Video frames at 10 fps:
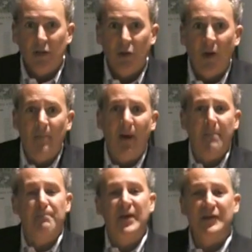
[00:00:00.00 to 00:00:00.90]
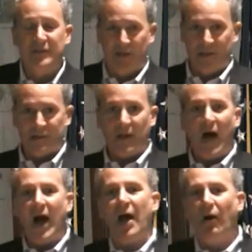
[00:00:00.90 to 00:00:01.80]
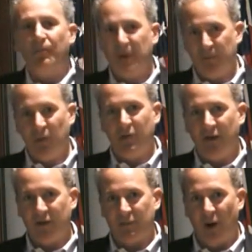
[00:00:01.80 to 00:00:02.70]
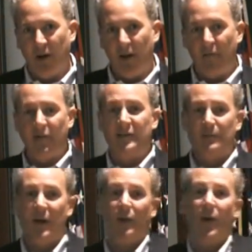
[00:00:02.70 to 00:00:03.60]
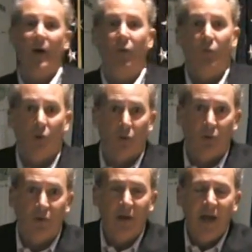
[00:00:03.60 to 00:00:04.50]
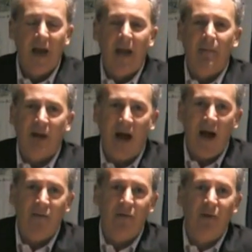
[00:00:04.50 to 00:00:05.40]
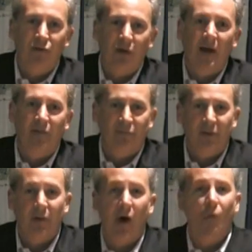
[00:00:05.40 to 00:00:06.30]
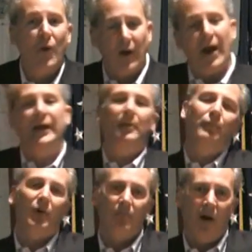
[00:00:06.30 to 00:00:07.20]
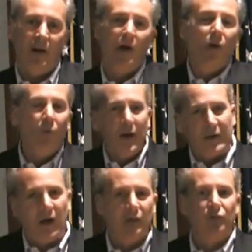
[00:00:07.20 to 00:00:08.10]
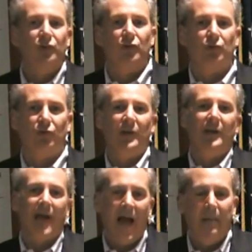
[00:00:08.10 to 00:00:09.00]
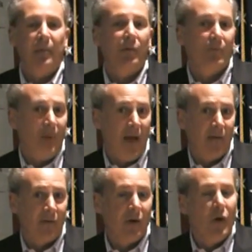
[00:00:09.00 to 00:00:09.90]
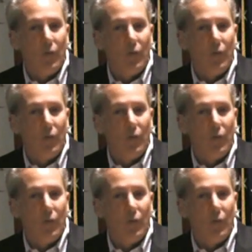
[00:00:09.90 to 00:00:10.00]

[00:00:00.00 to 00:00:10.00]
You know, in my business, I help people invest money. I invest money around the world. And I'm constantly trying to figure out where I can put money. What countries are treating capital the best?